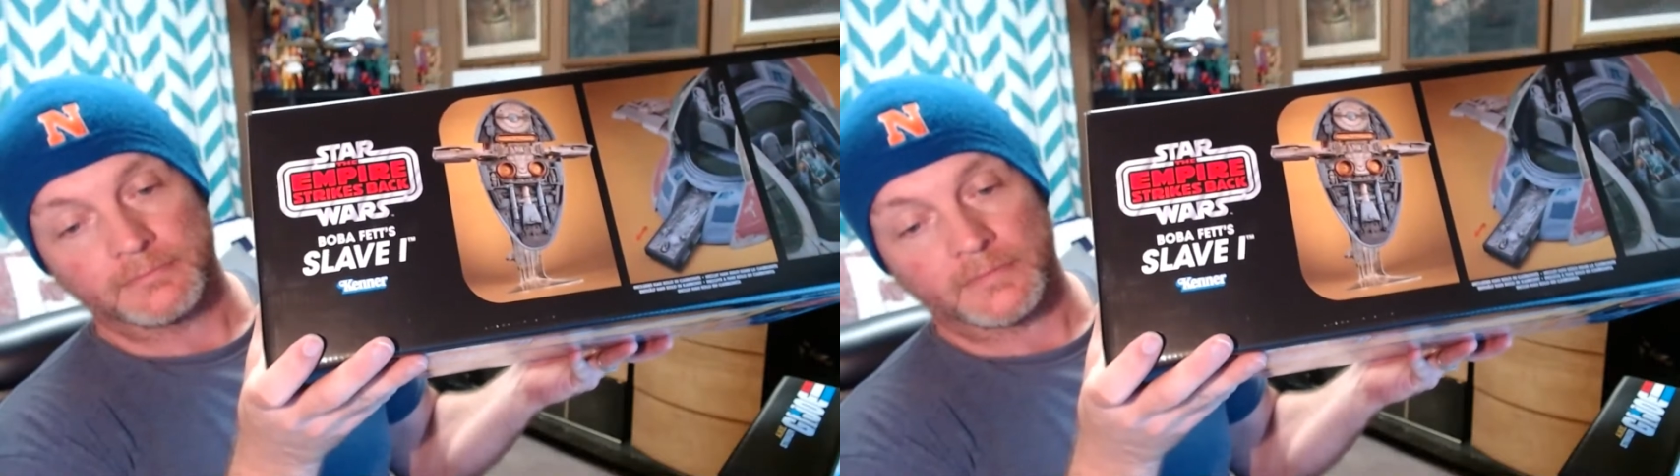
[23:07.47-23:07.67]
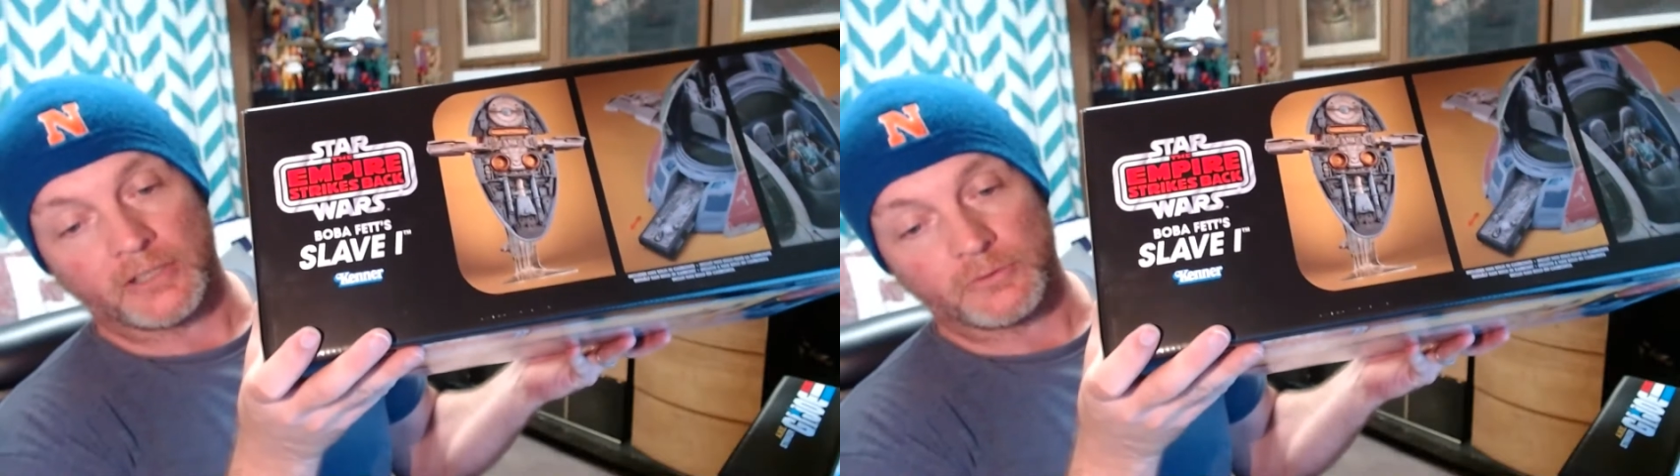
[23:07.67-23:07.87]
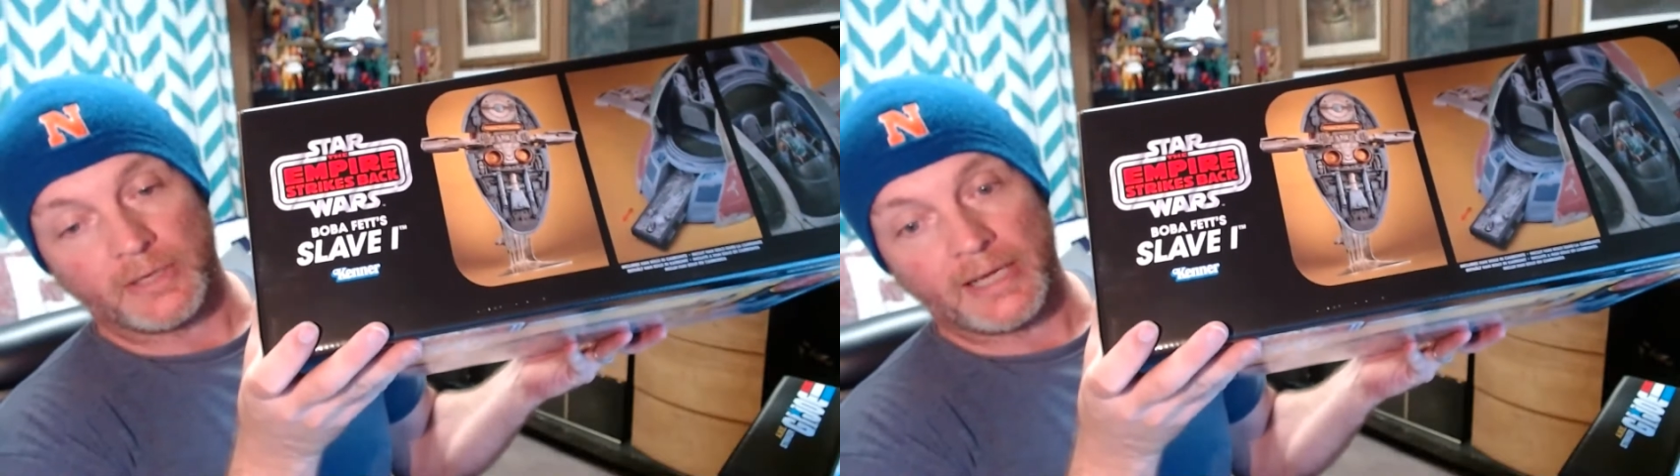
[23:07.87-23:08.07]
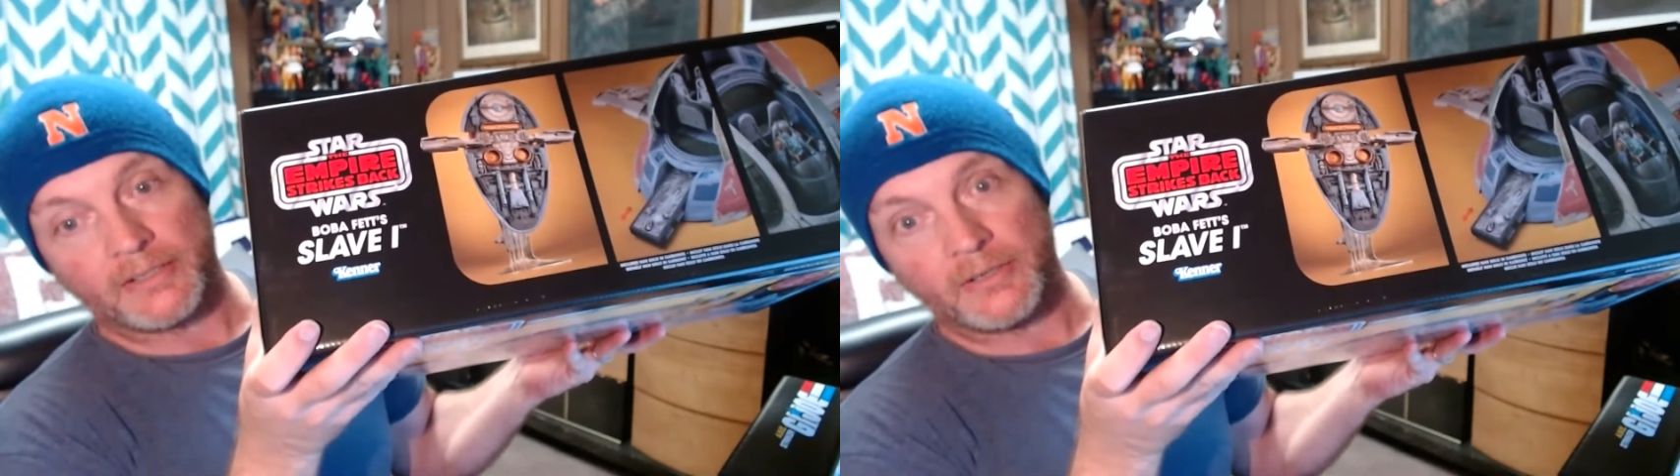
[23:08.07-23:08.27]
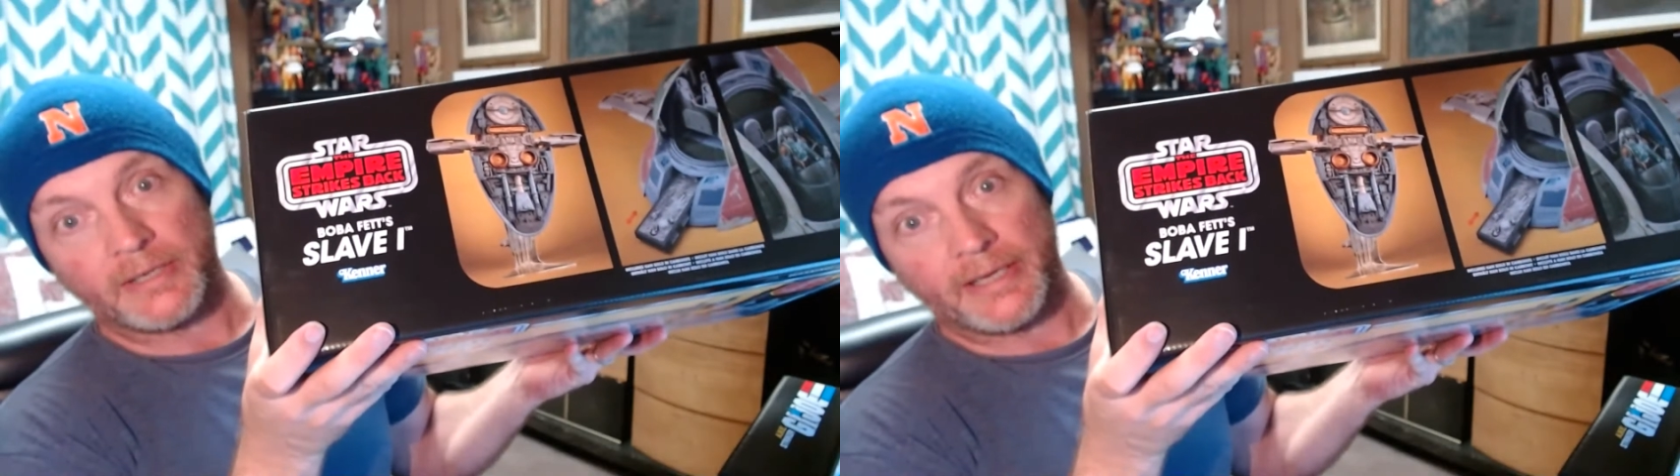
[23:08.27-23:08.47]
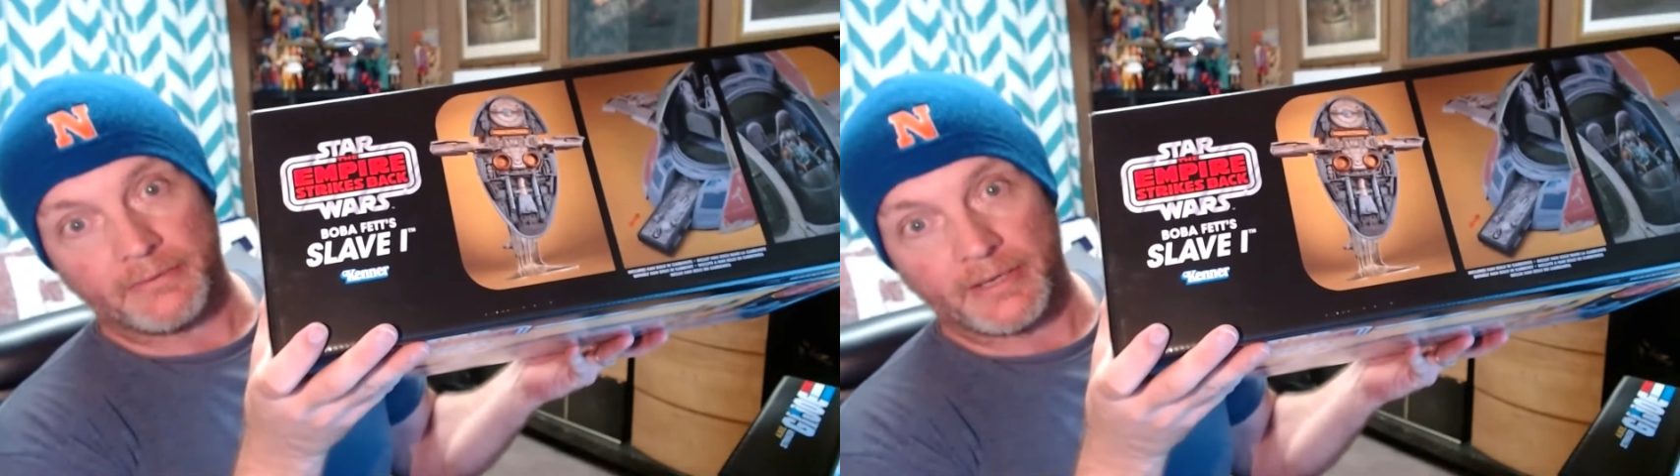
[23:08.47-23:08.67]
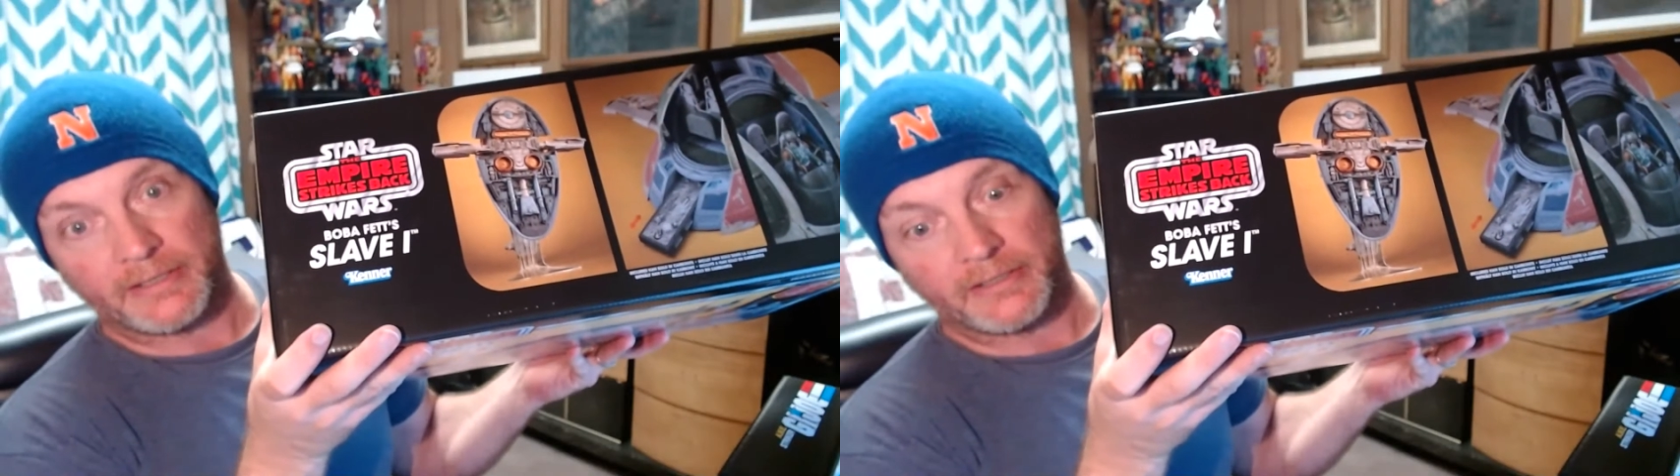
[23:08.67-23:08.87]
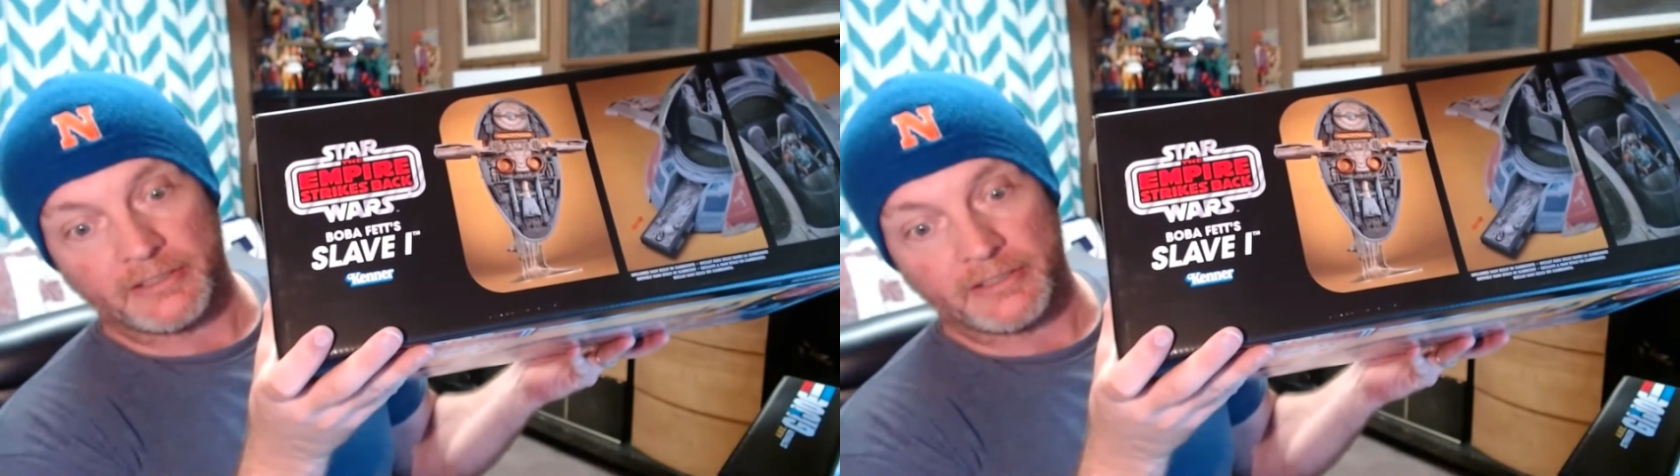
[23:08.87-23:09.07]
Because when I do get
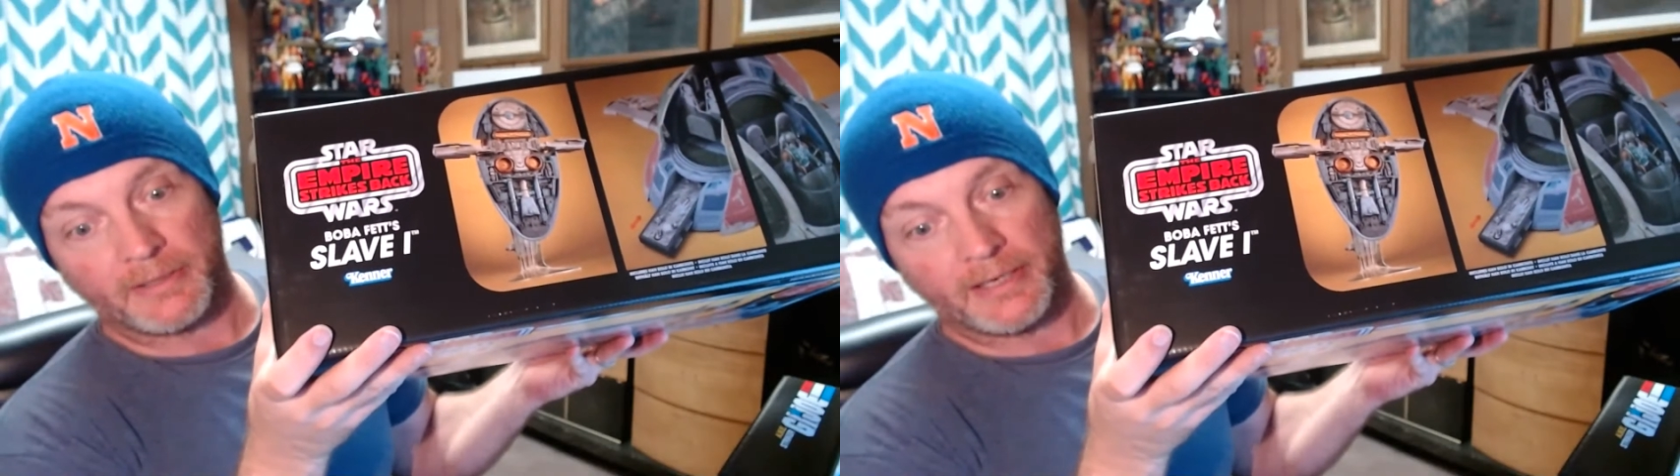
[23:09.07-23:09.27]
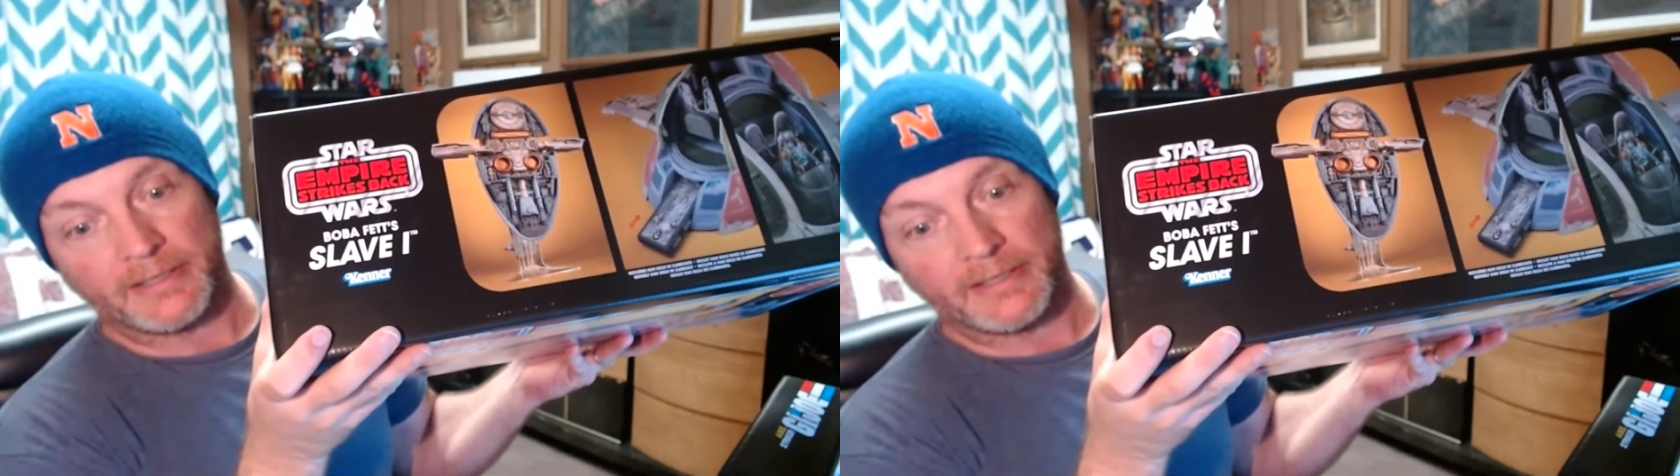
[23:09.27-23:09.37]
ready to display